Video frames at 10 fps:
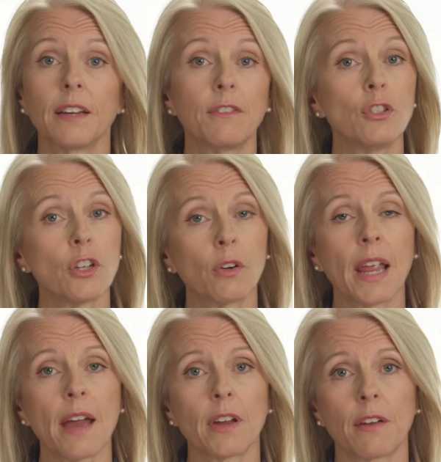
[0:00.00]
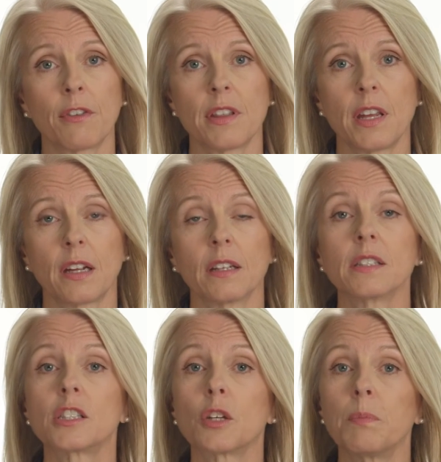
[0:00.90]
if you don't have everything,
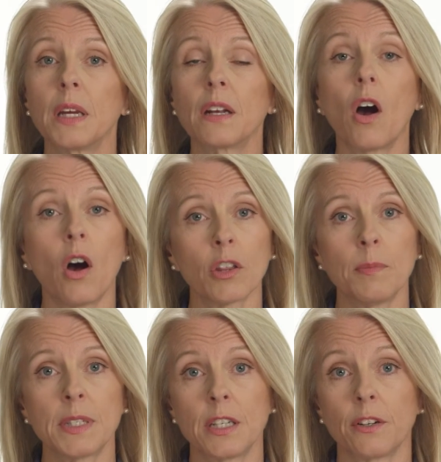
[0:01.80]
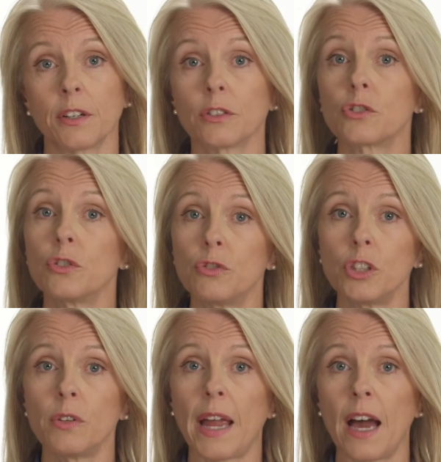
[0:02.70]
submit all the materials you
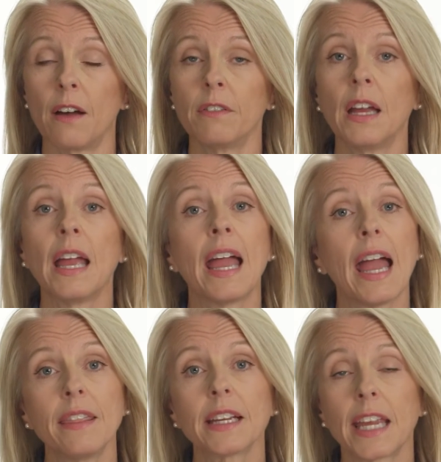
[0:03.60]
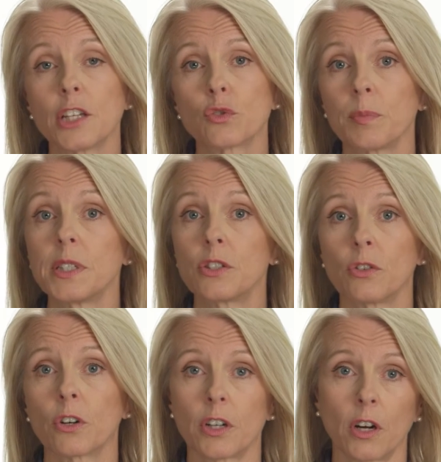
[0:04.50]
do have, and the case will be
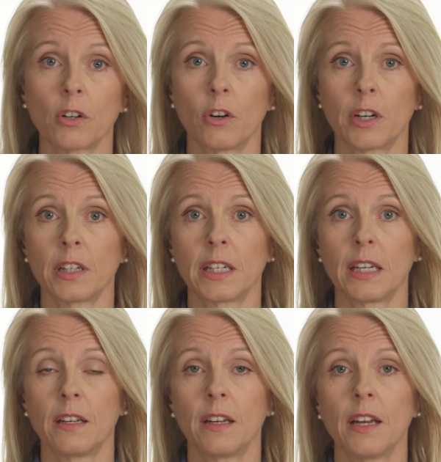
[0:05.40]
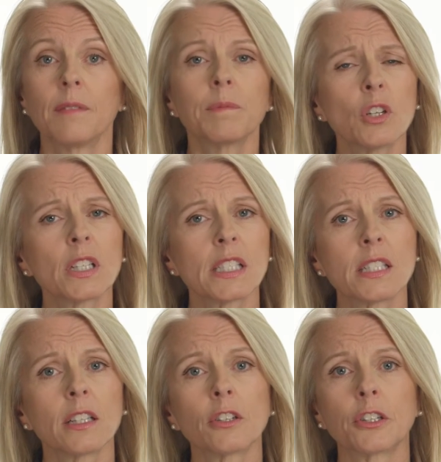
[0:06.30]
scored accordingly. You can
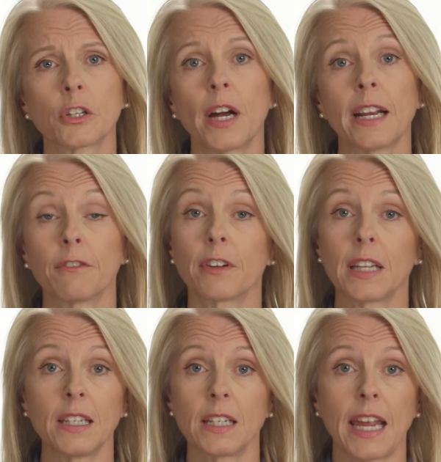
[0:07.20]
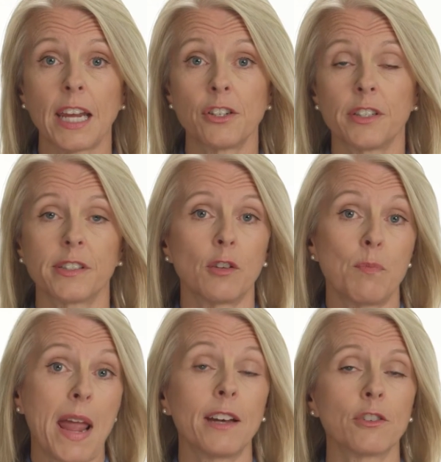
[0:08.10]
still earn credit for the indications and
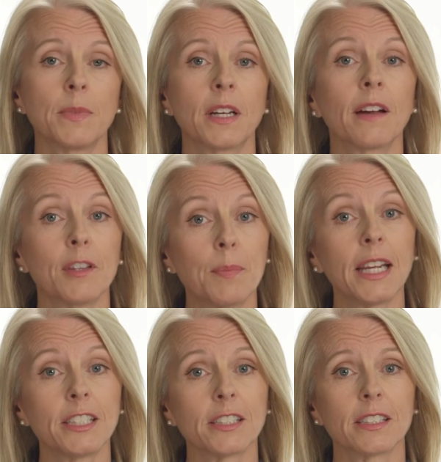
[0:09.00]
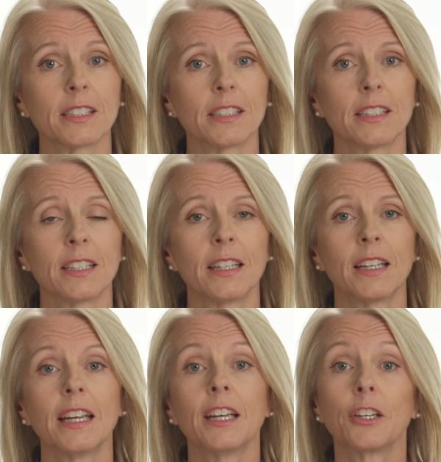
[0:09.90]
management of the patient.
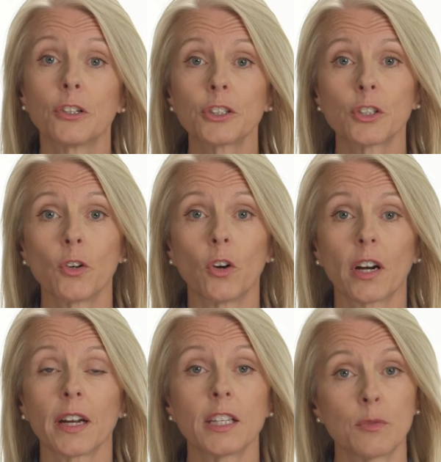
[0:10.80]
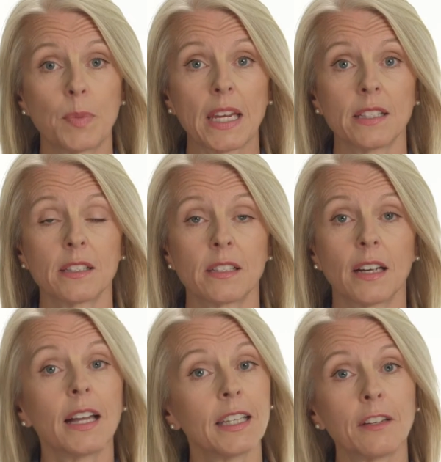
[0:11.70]
Your score is based
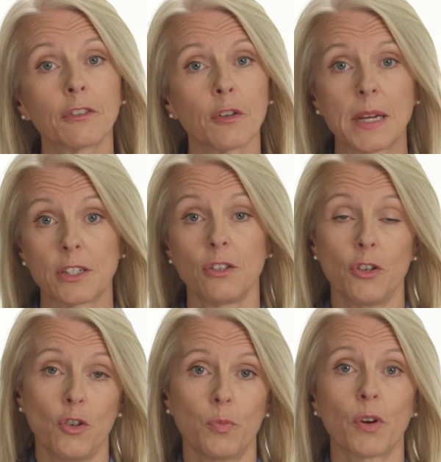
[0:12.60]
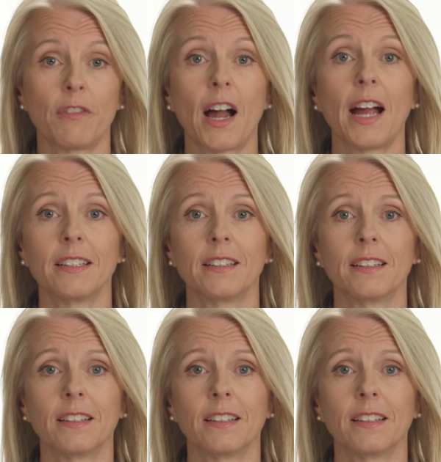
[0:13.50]
on the information you provide.